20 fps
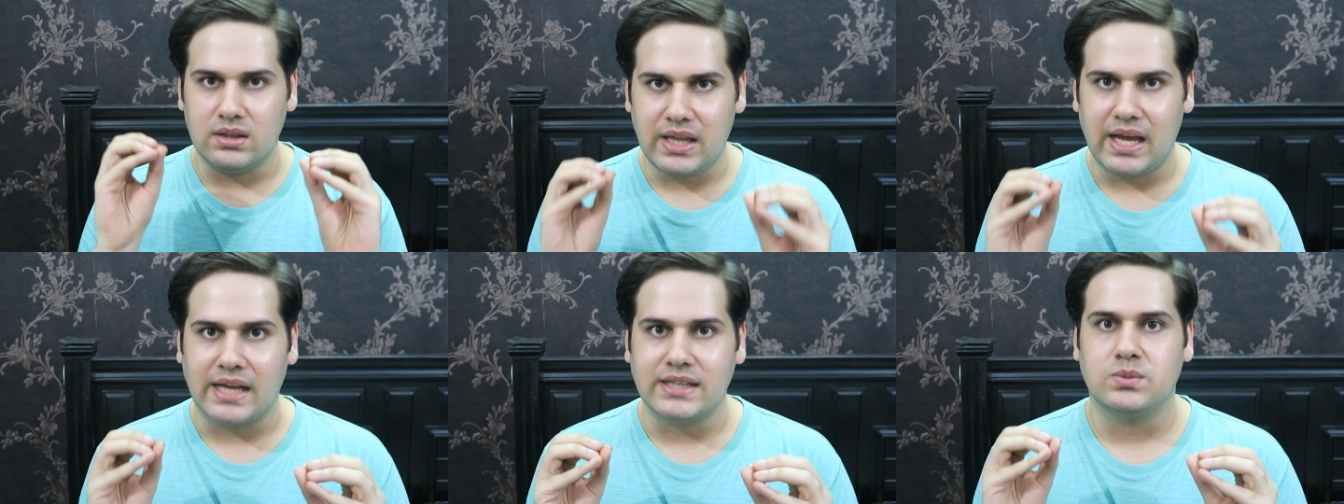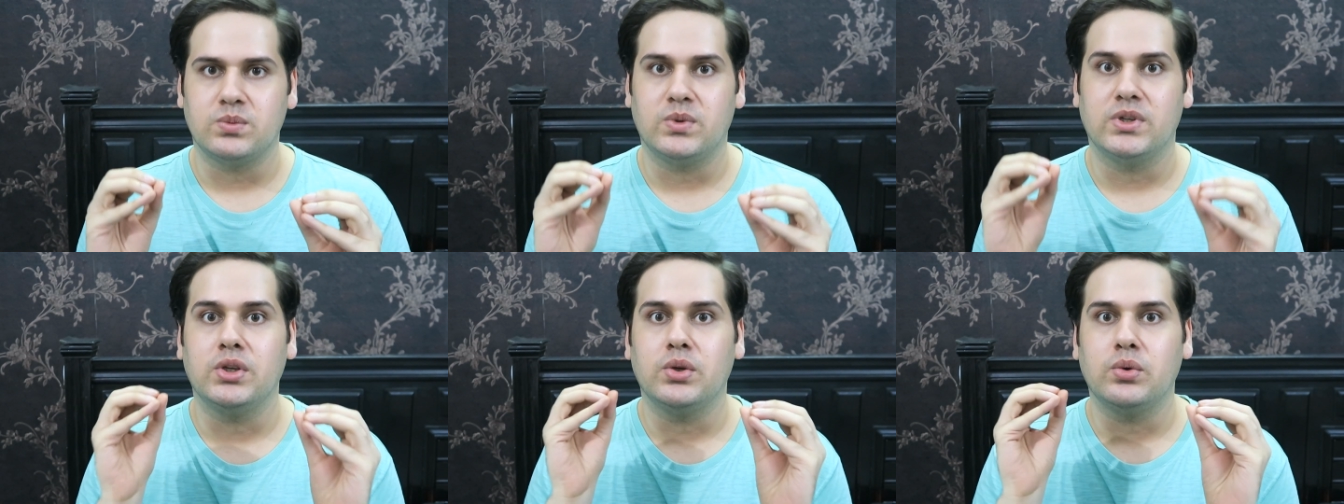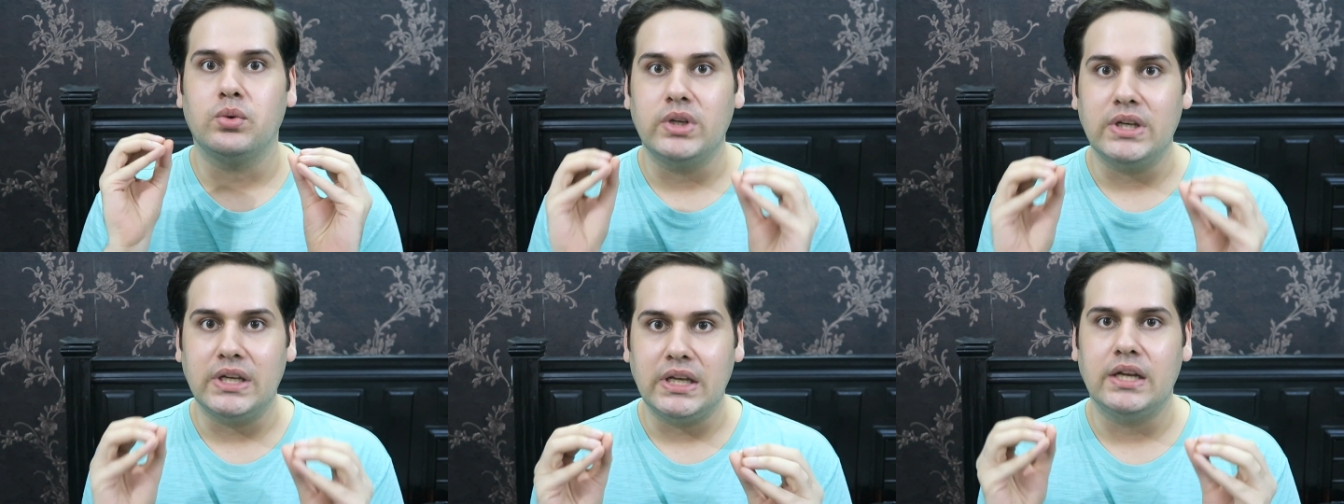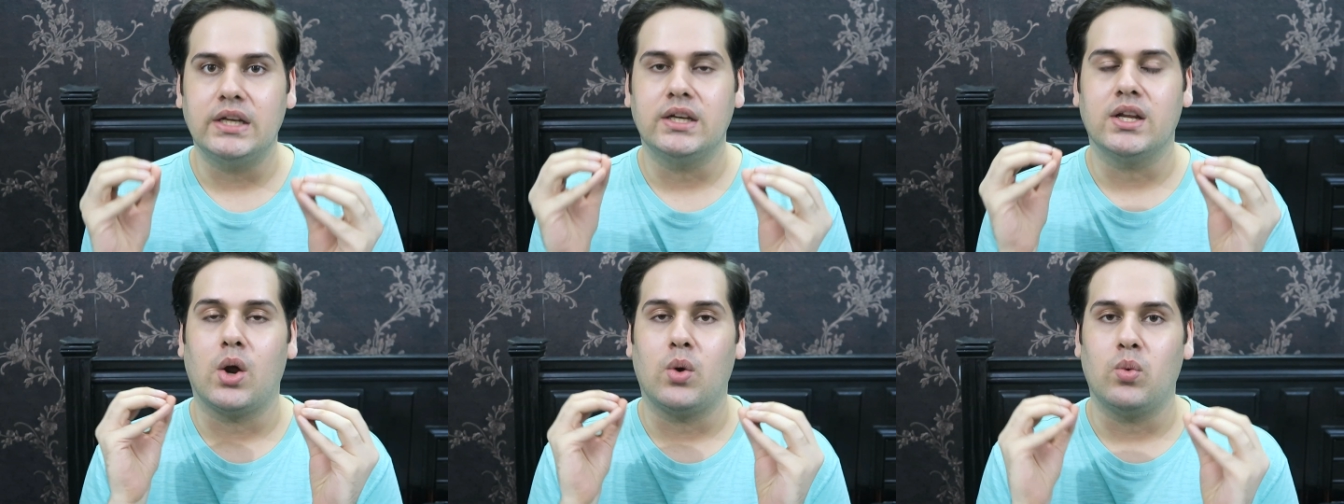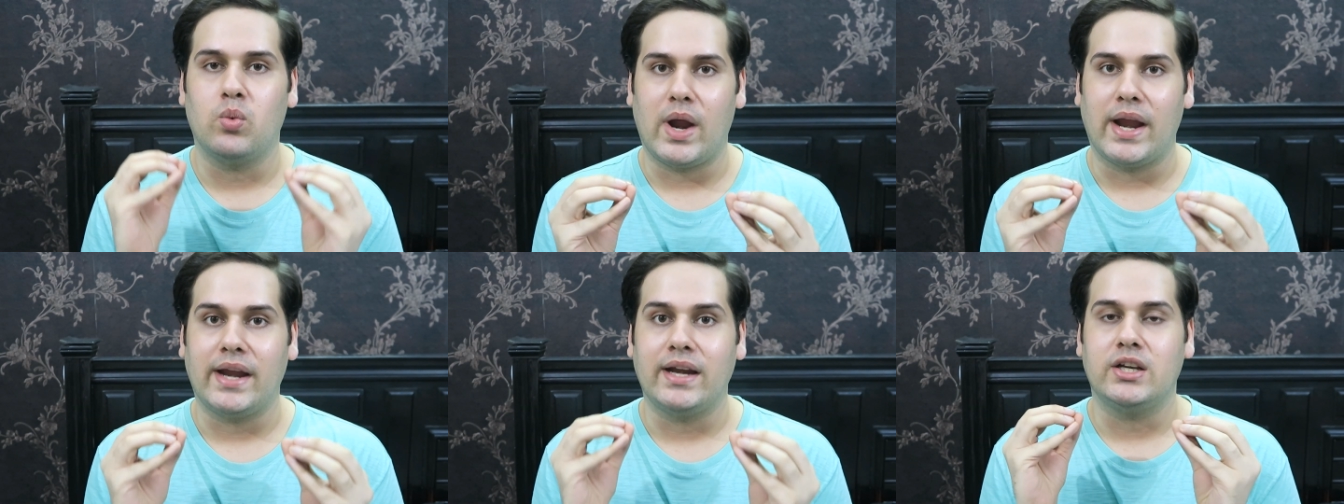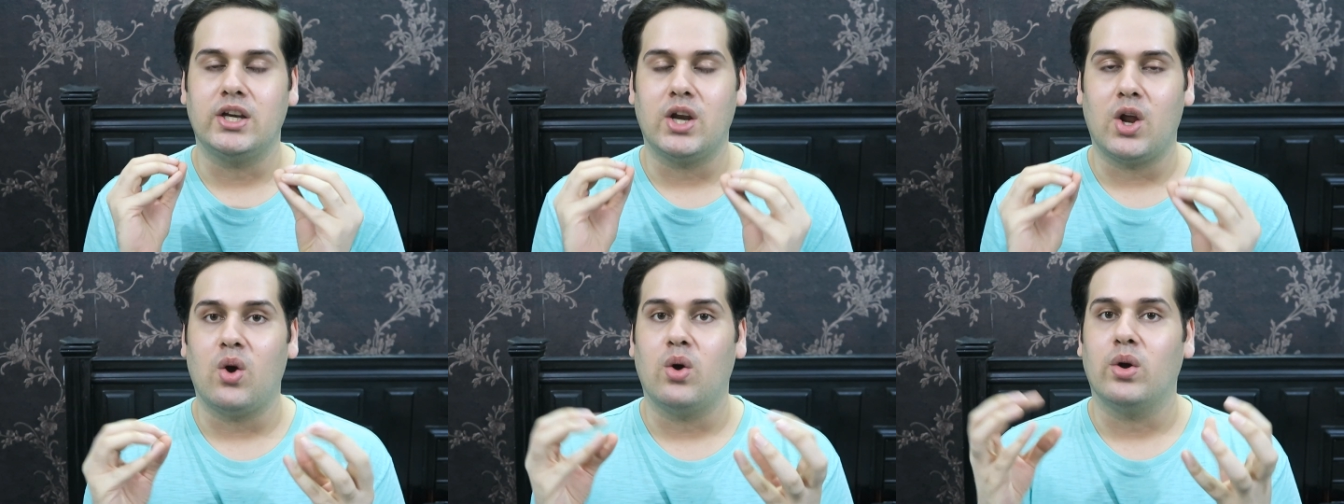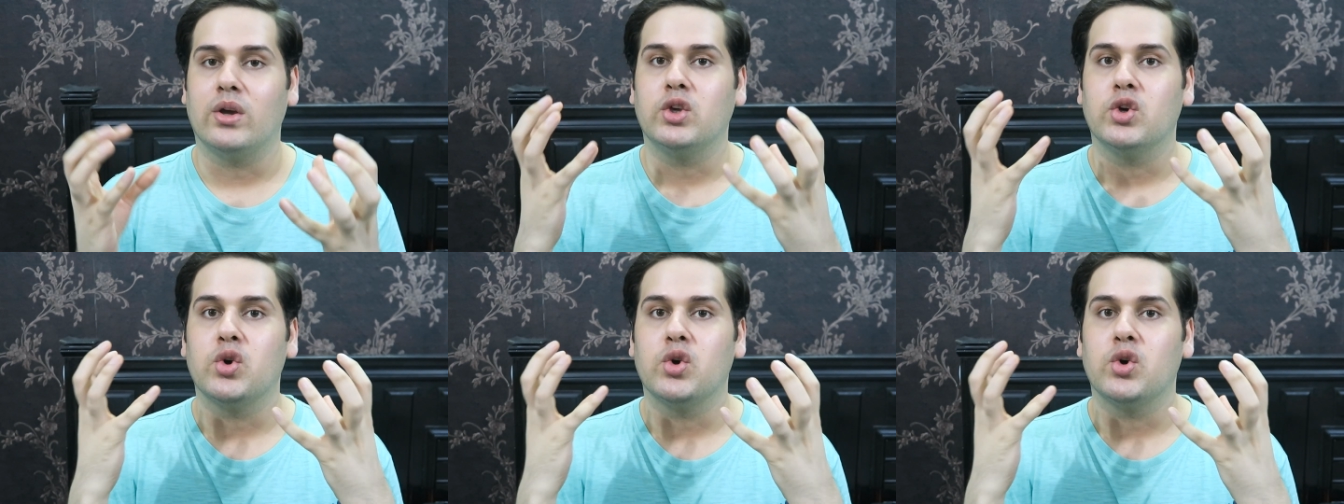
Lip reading: that's what you need right now.